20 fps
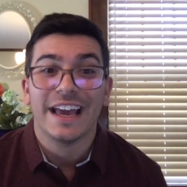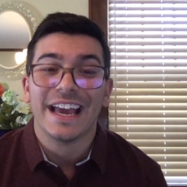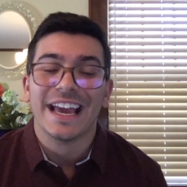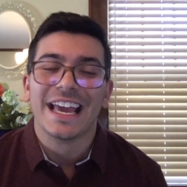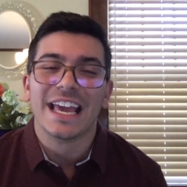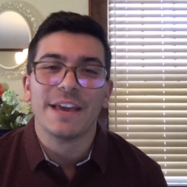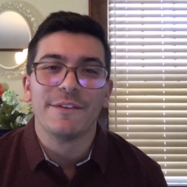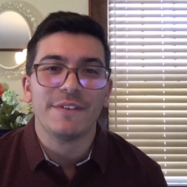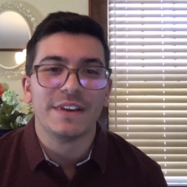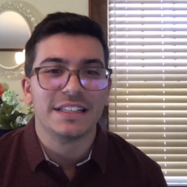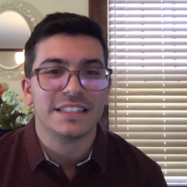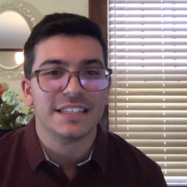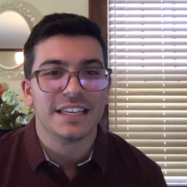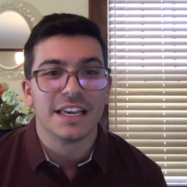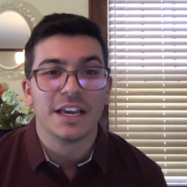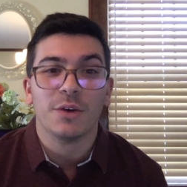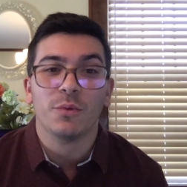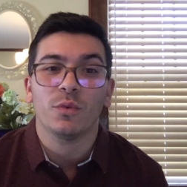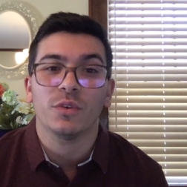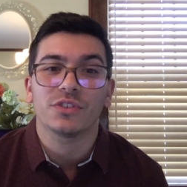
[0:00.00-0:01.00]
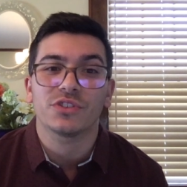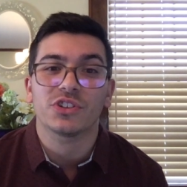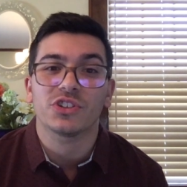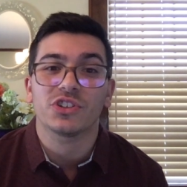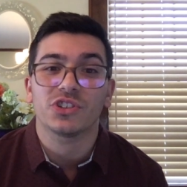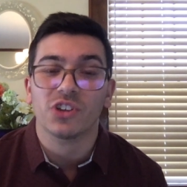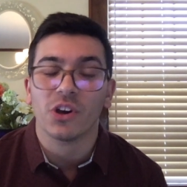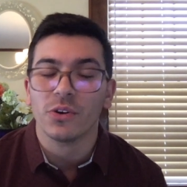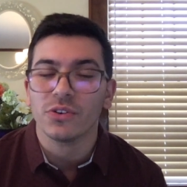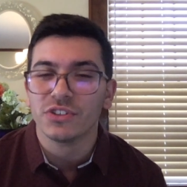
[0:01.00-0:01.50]
EVT was
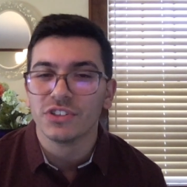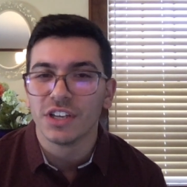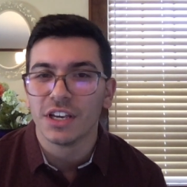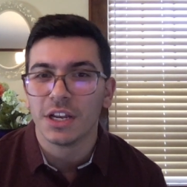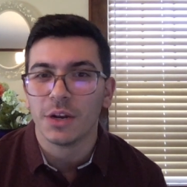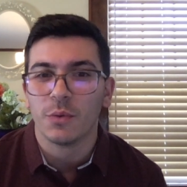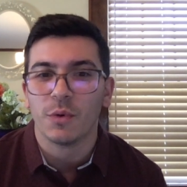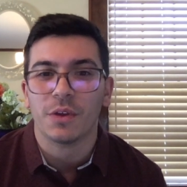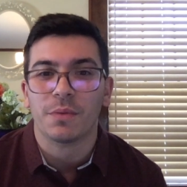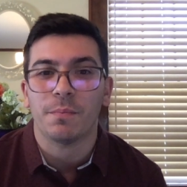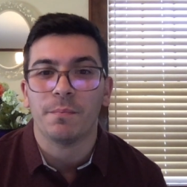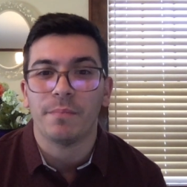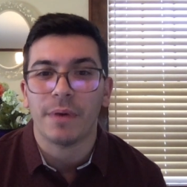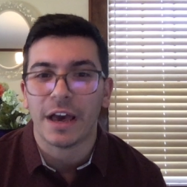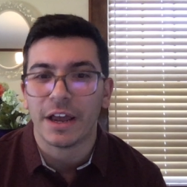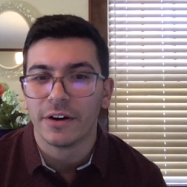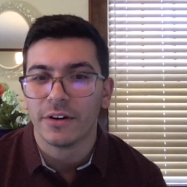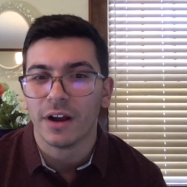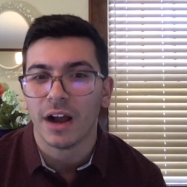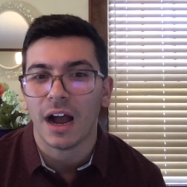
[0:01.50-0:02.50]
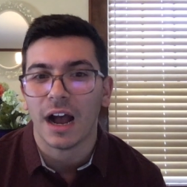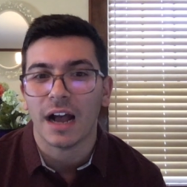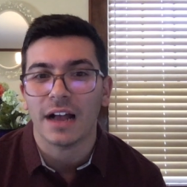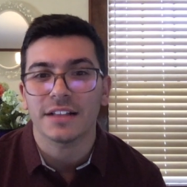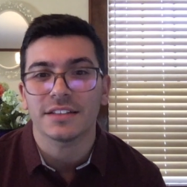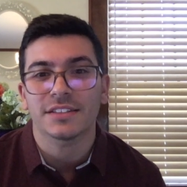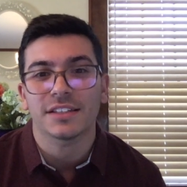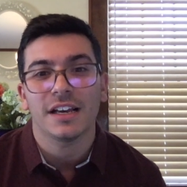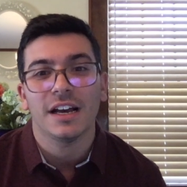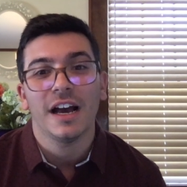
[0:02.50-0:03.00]
associated with better
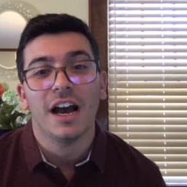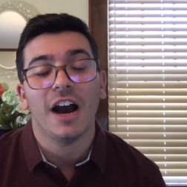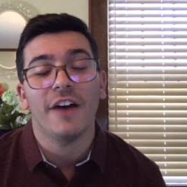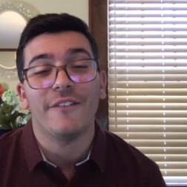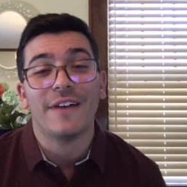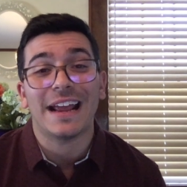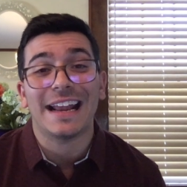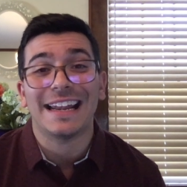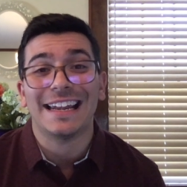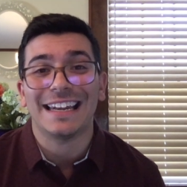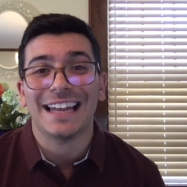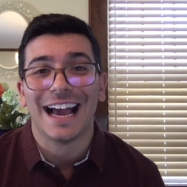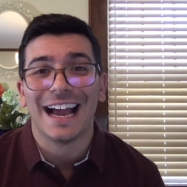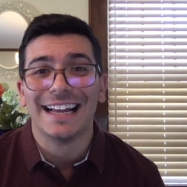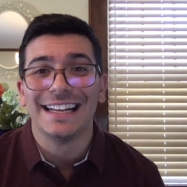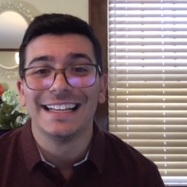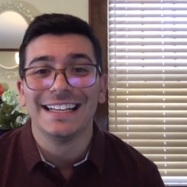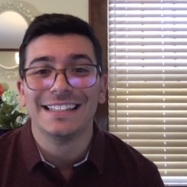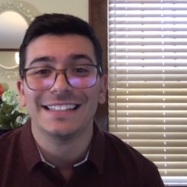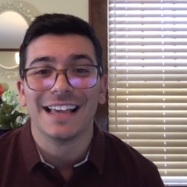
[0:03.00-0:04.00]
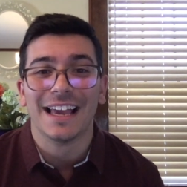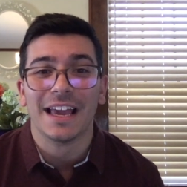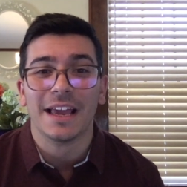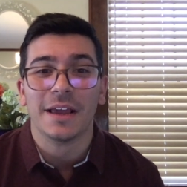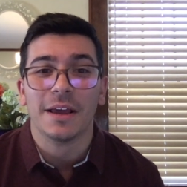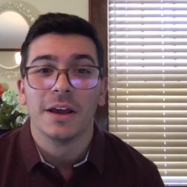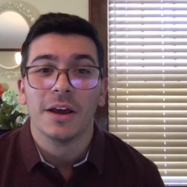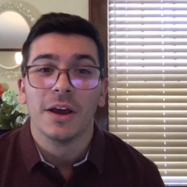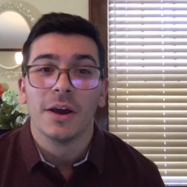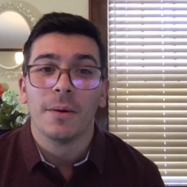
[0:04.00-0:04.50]
odds of a
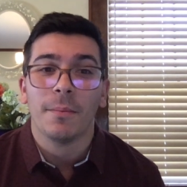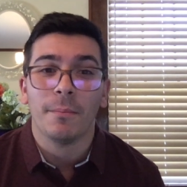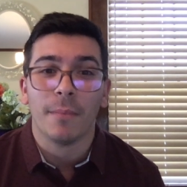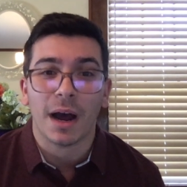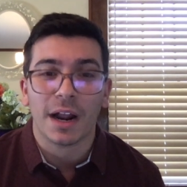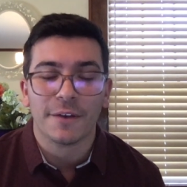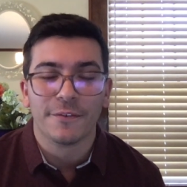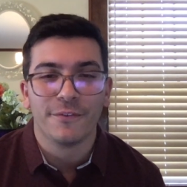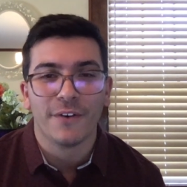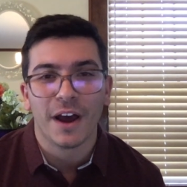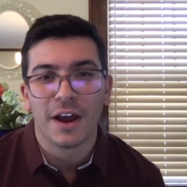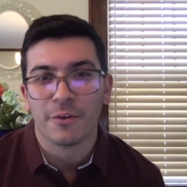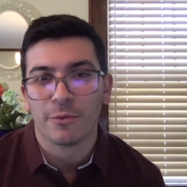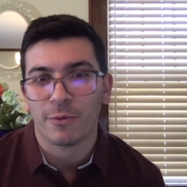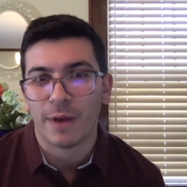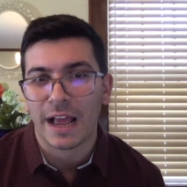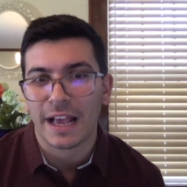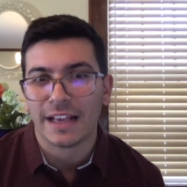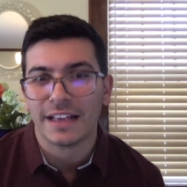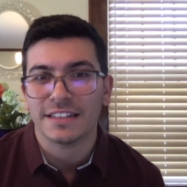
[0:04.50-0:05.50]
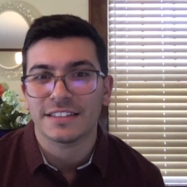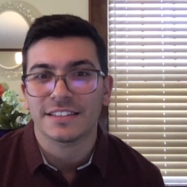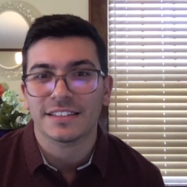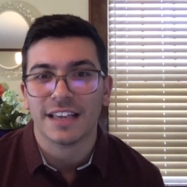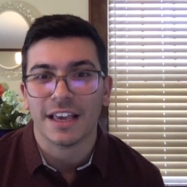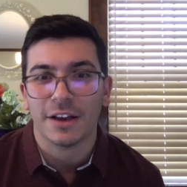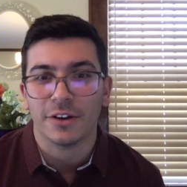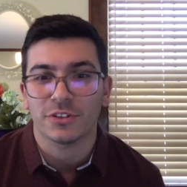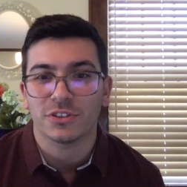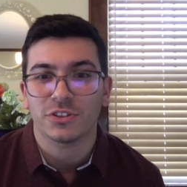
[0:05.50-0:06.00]
90-day modified Rankine
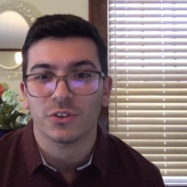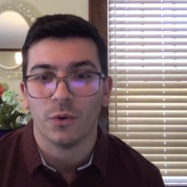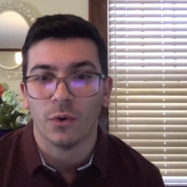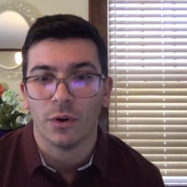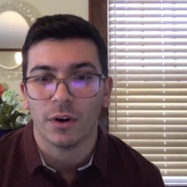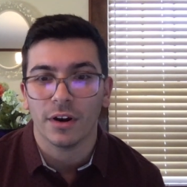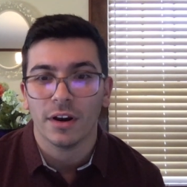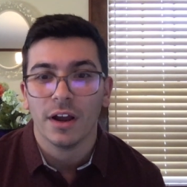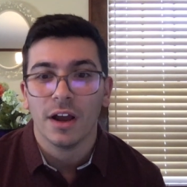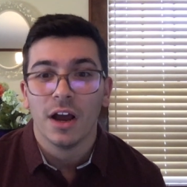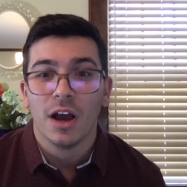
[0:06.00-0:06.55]
scale score